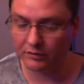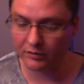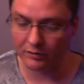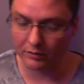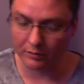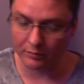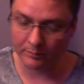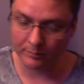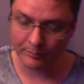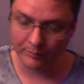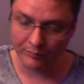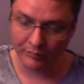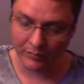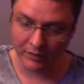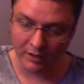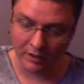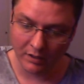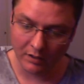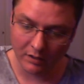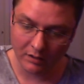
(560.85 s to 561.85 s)
So,
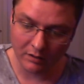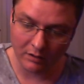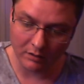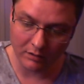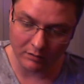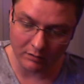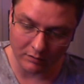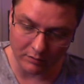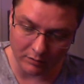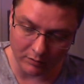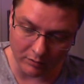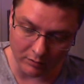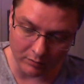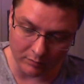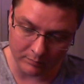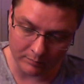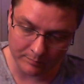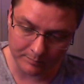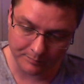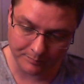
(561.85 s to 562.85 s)
you know.